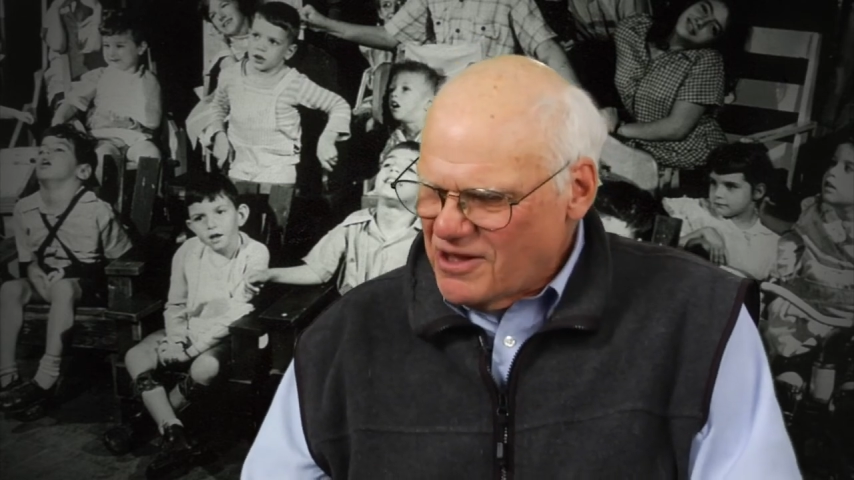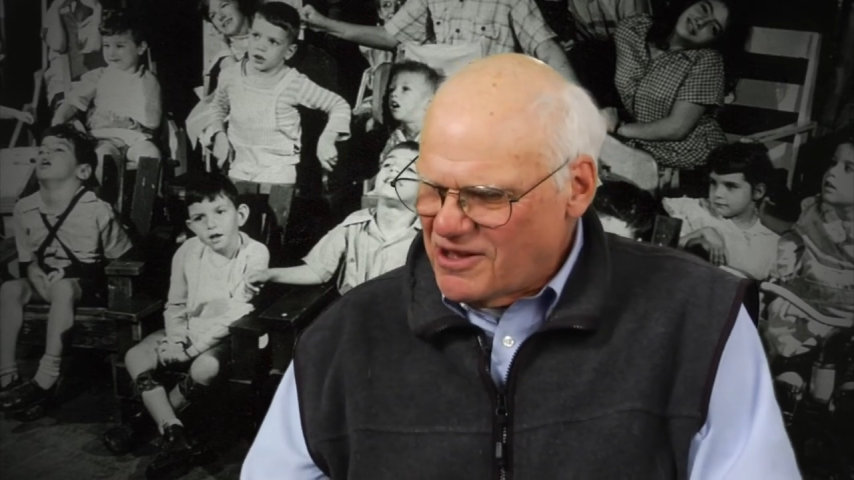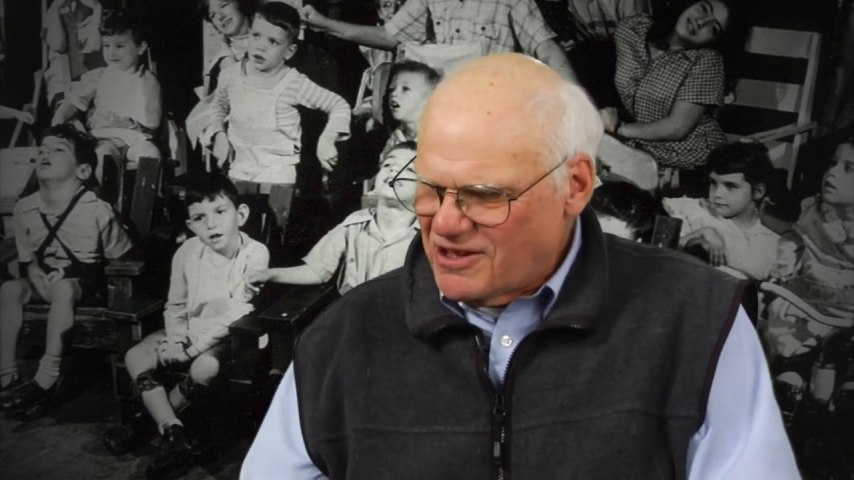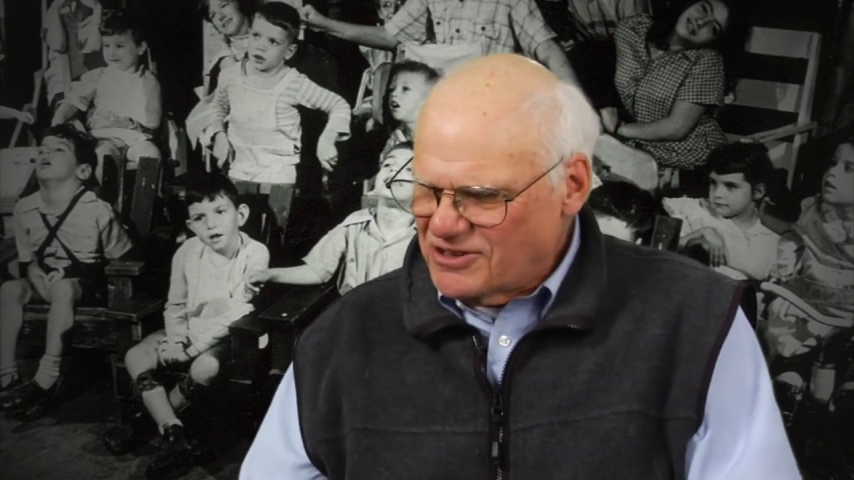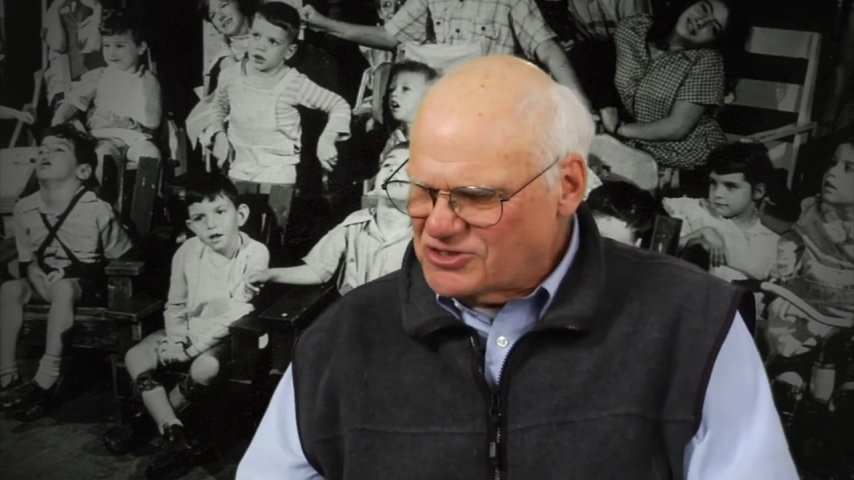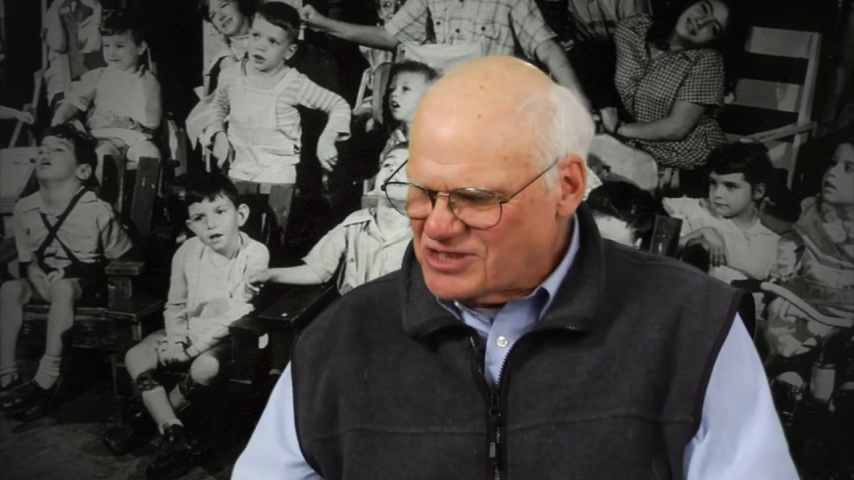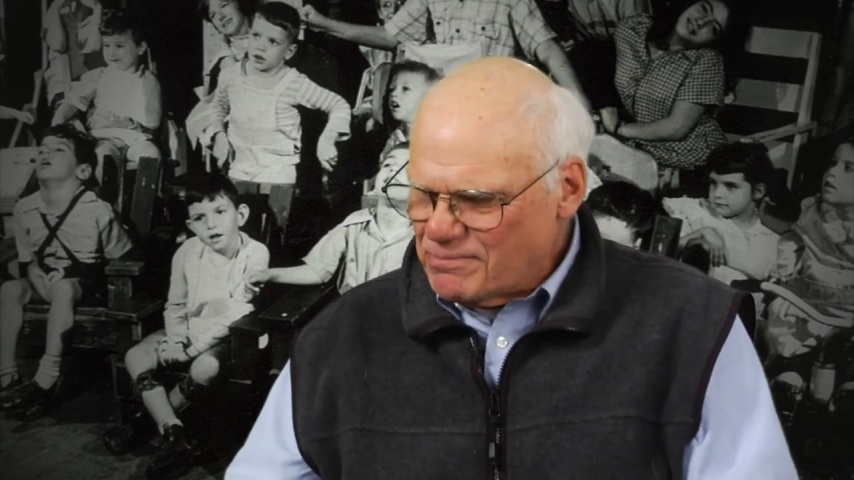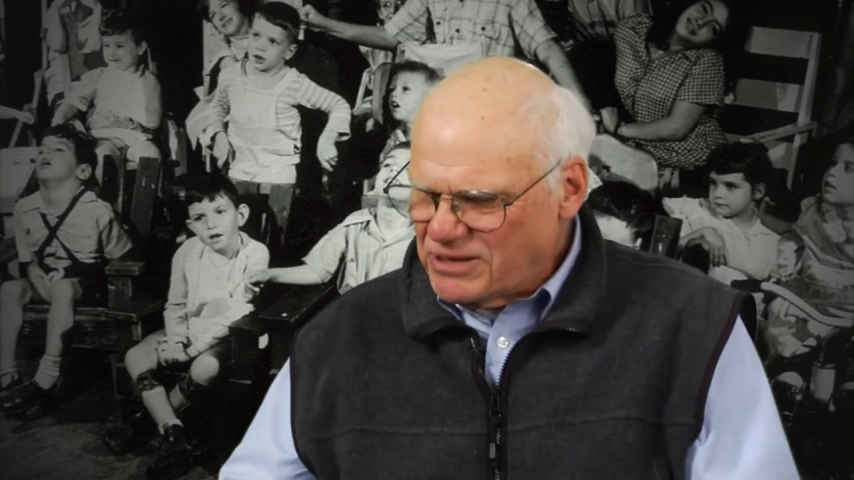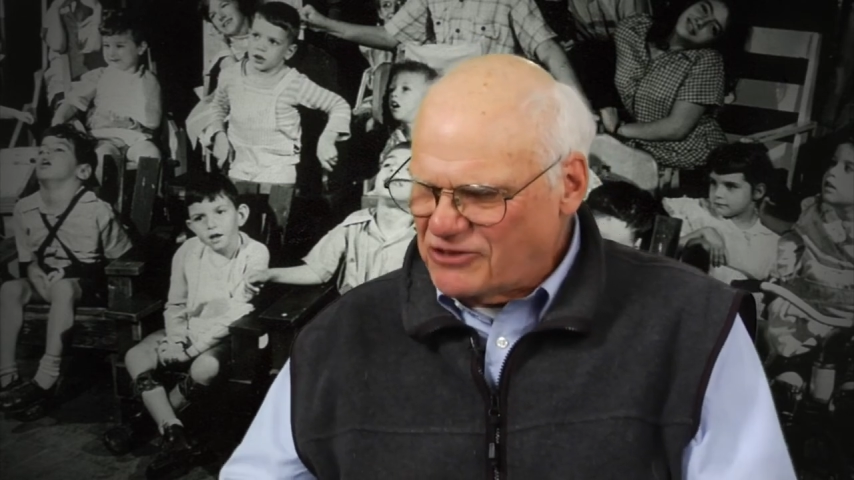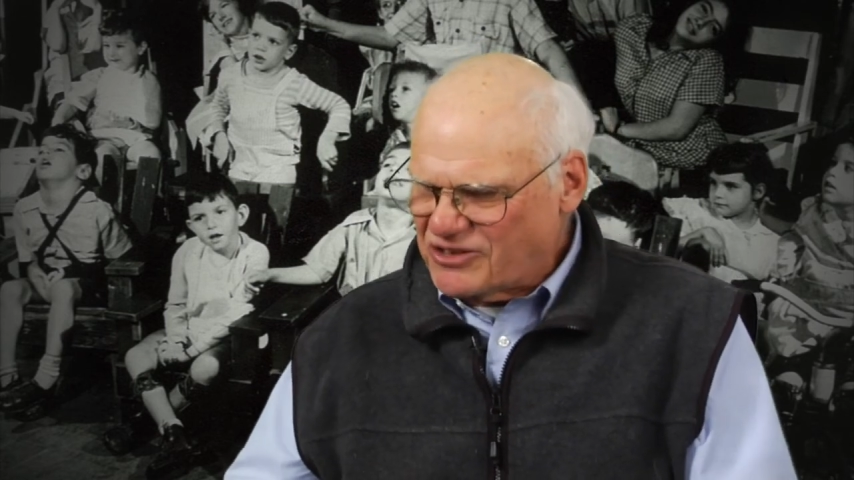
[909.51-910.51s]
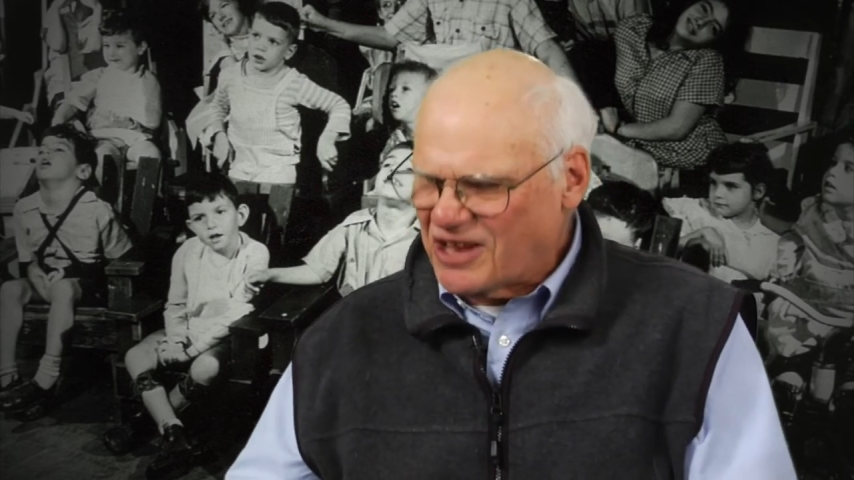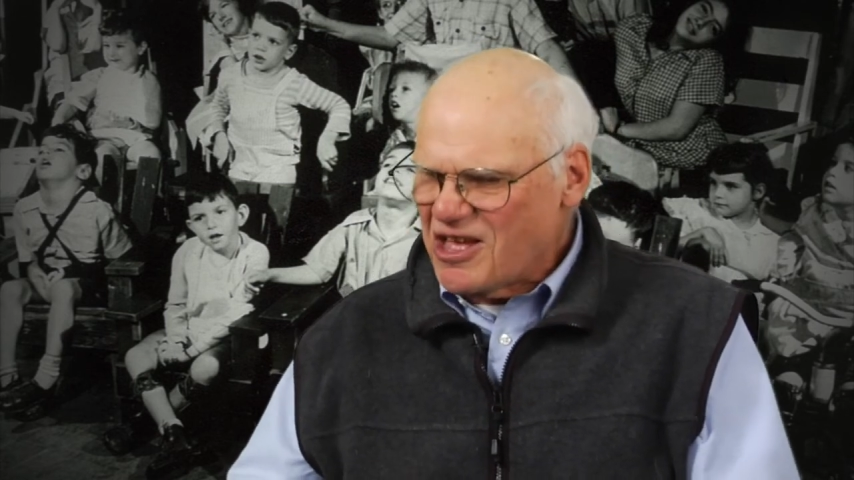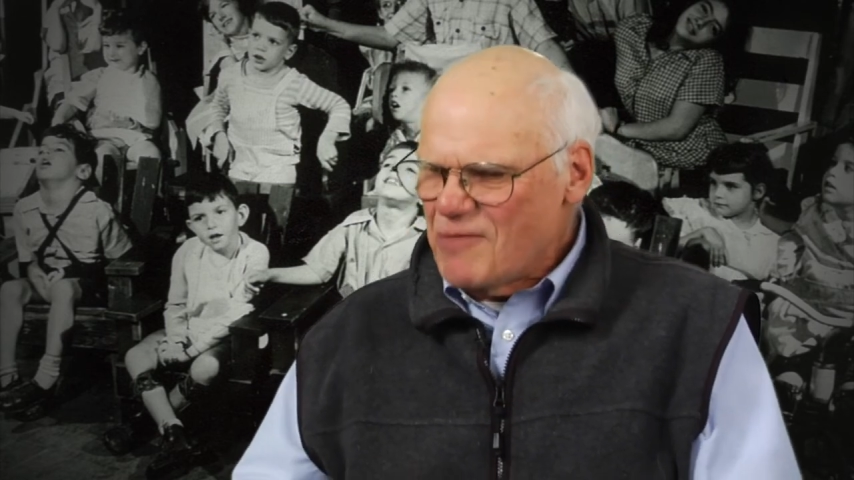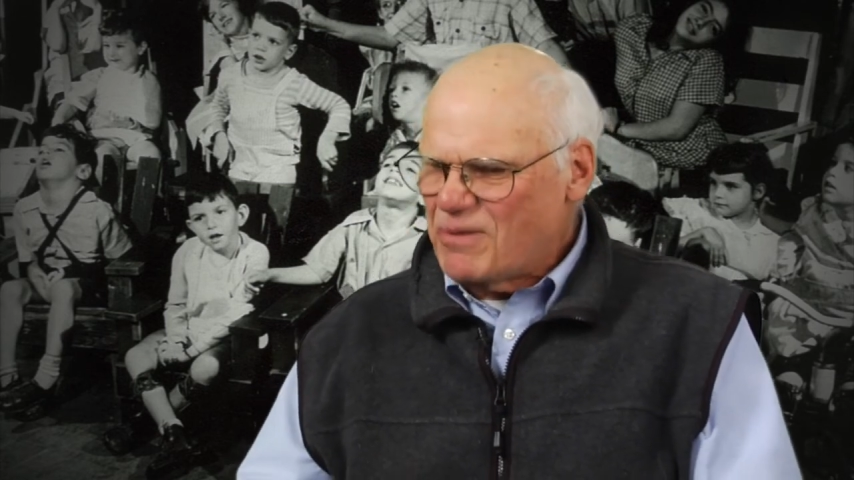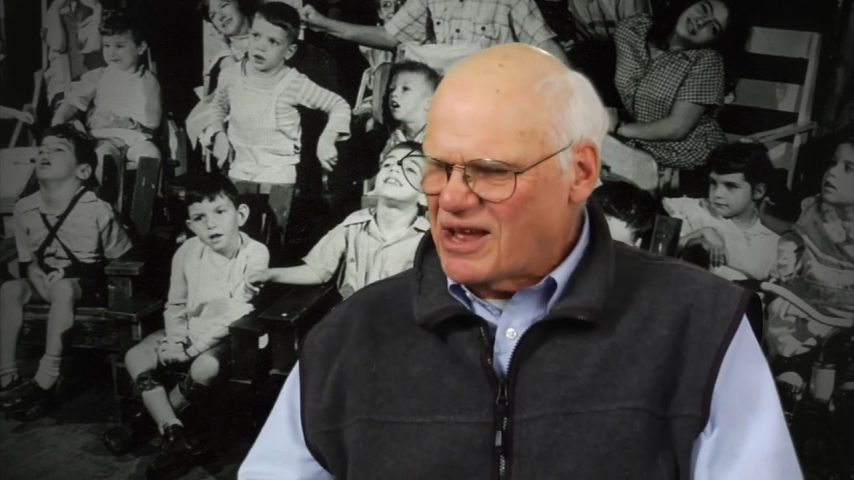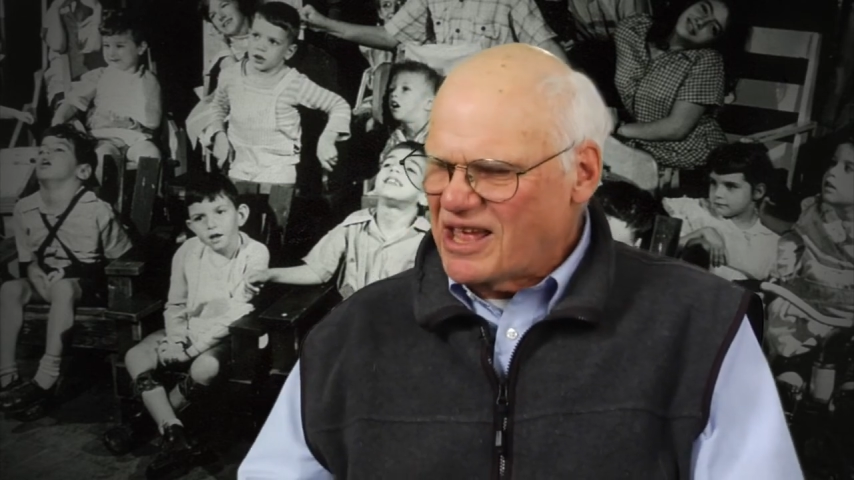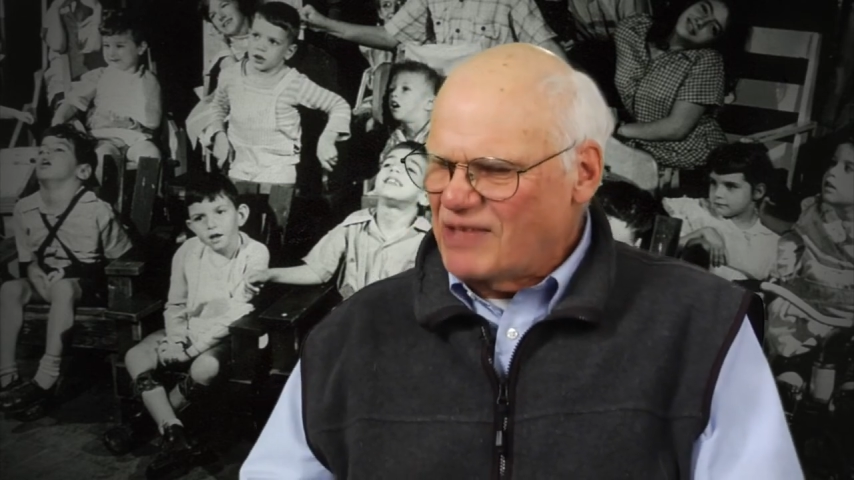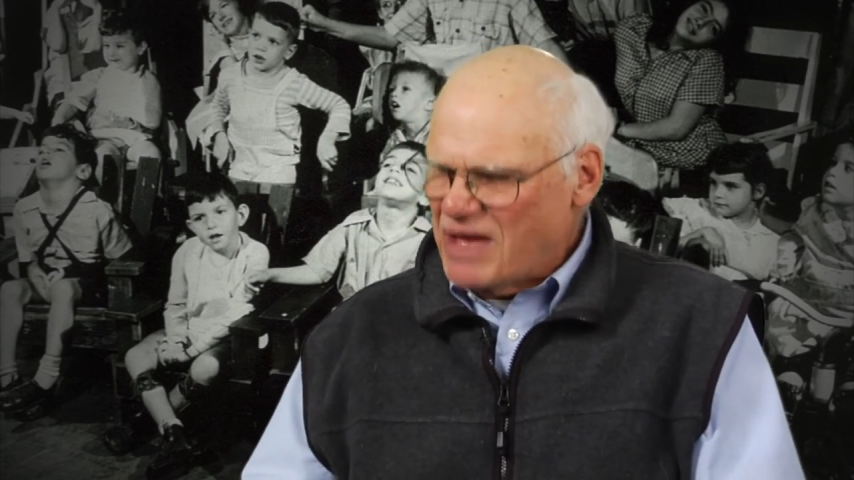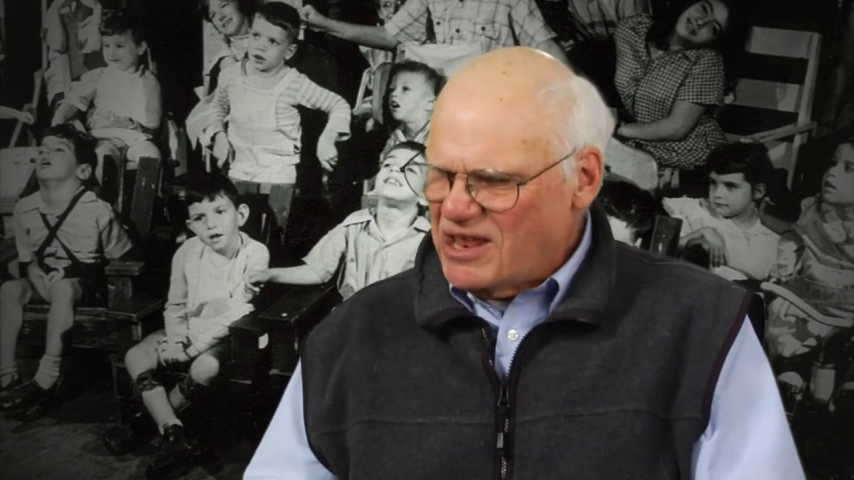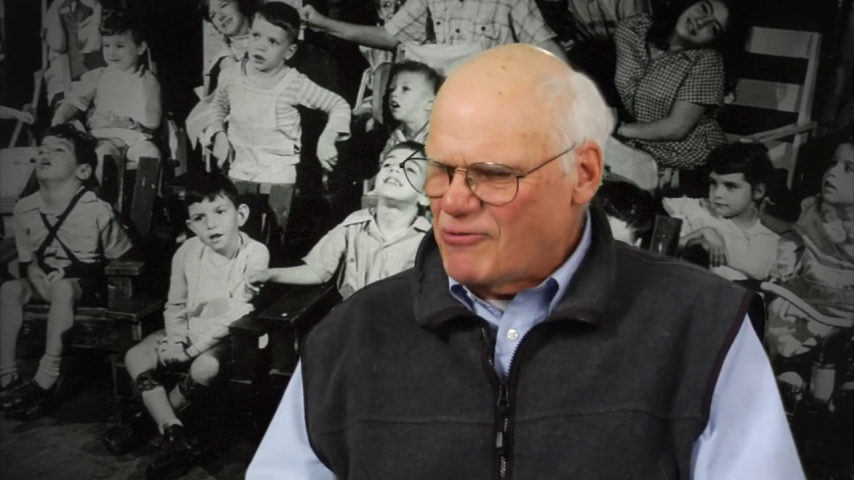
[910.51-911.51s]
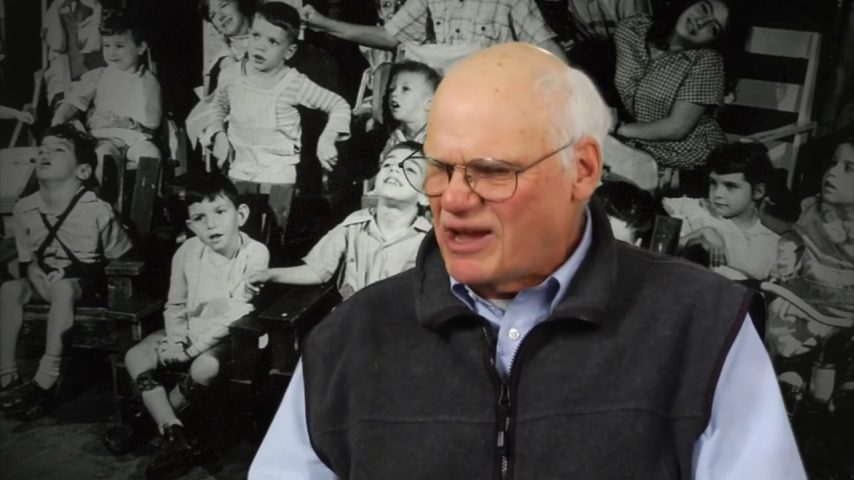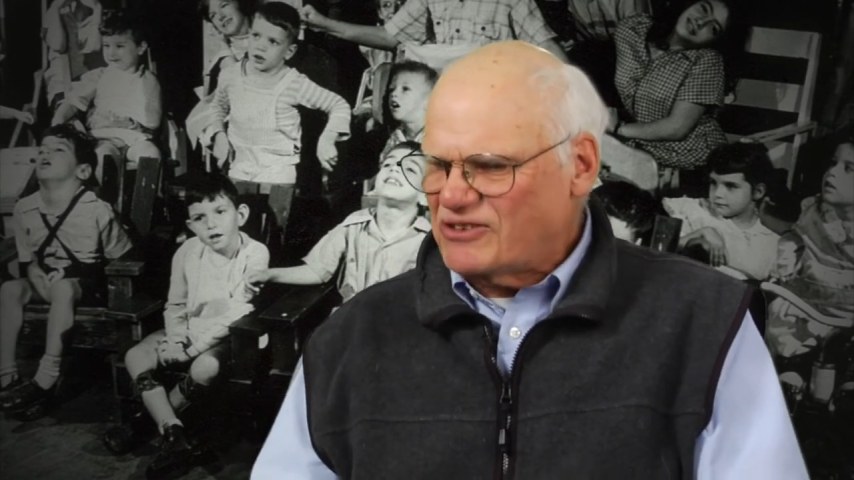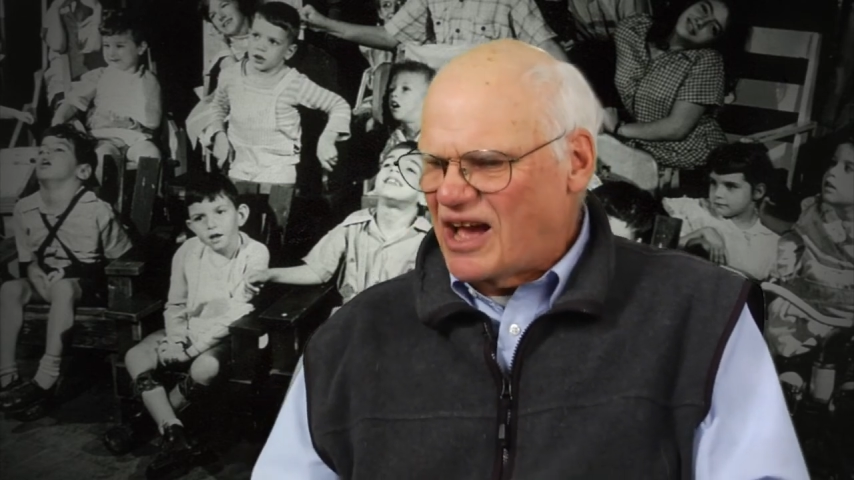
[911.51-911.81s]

uh simplistic, but in many ways